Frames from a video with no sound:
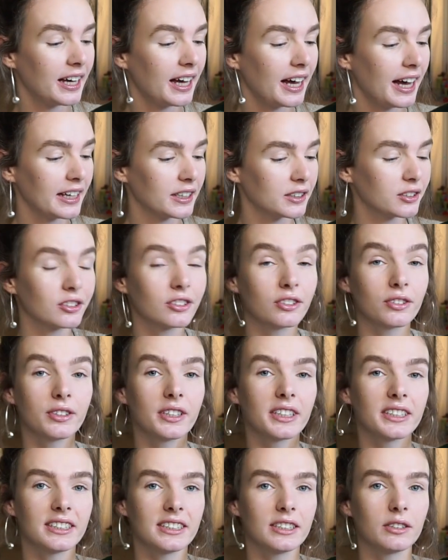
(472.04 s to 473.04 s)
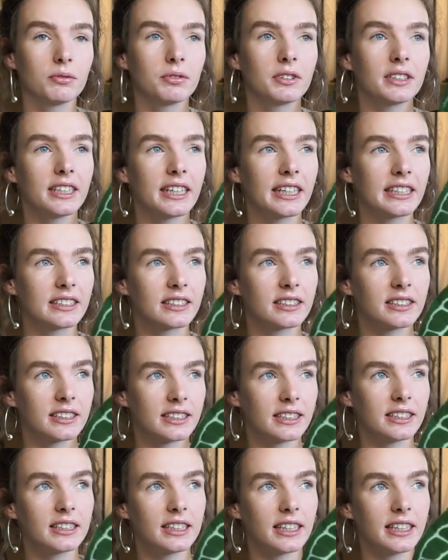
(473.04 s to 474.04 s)
I also got this one as a
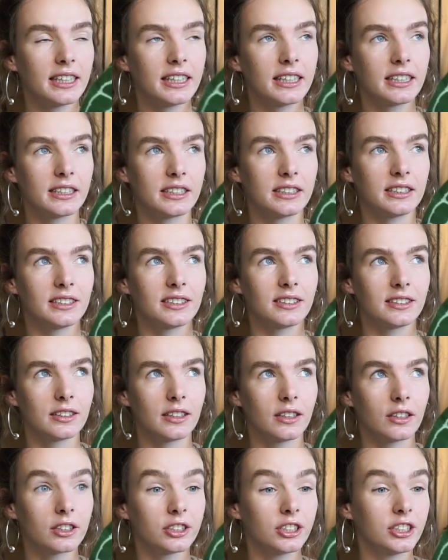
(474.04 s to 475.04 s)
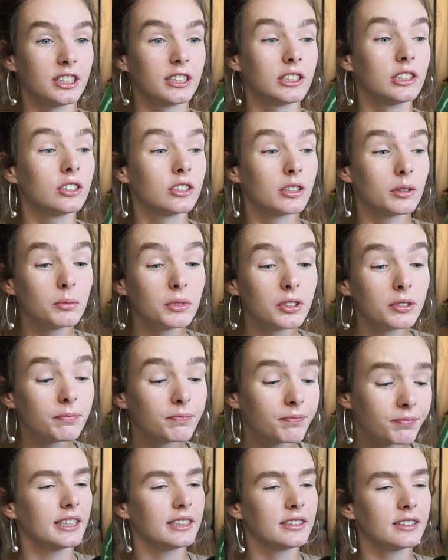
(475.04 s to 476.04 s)
seedling last year summer.
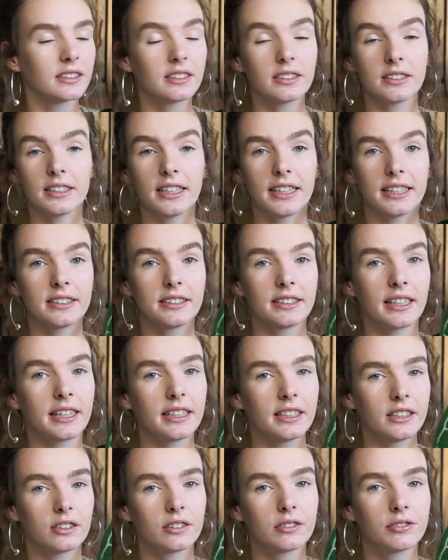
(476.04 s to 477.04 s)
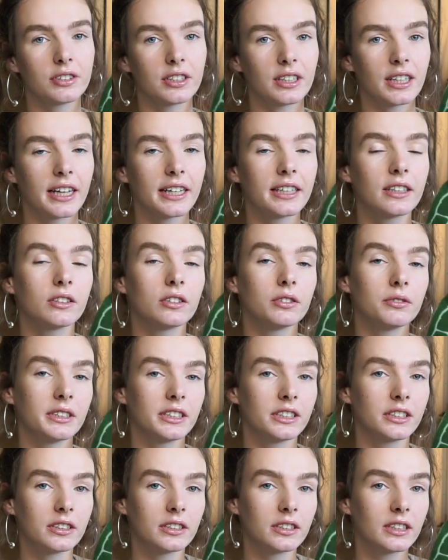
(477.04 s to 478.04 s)
It doesn't have any of the like
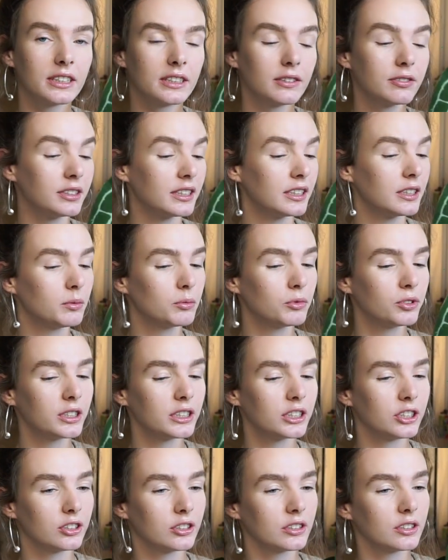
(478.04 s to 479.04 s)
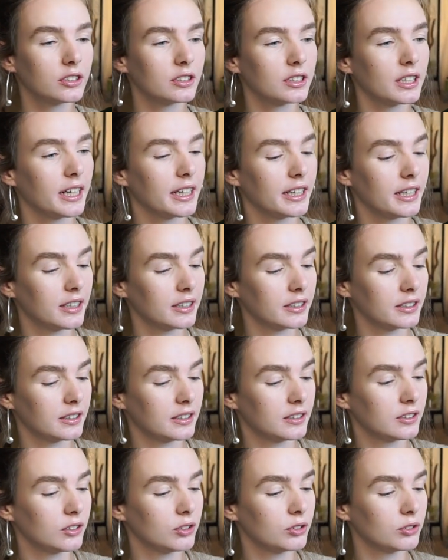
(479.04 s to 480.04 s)
original leaves anymore. It's just like
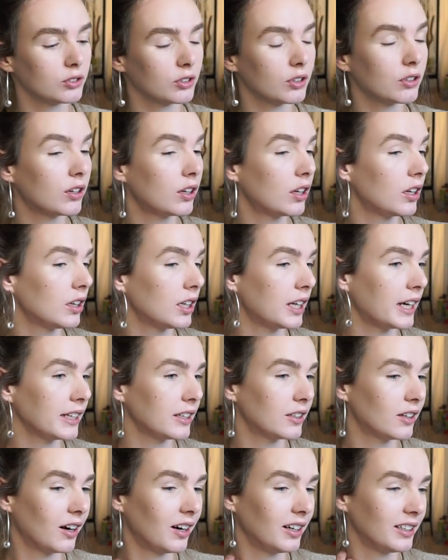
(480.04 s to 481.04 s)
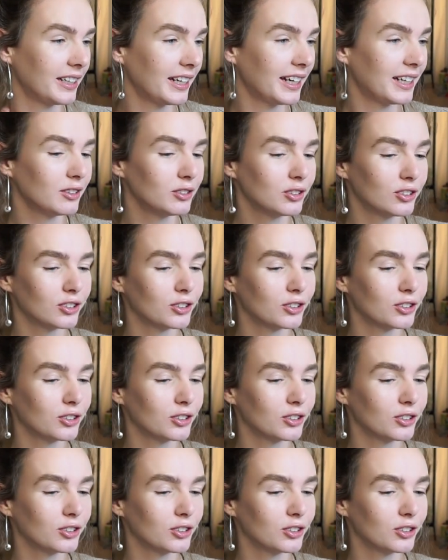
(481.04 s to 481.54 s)
those are all like gone now.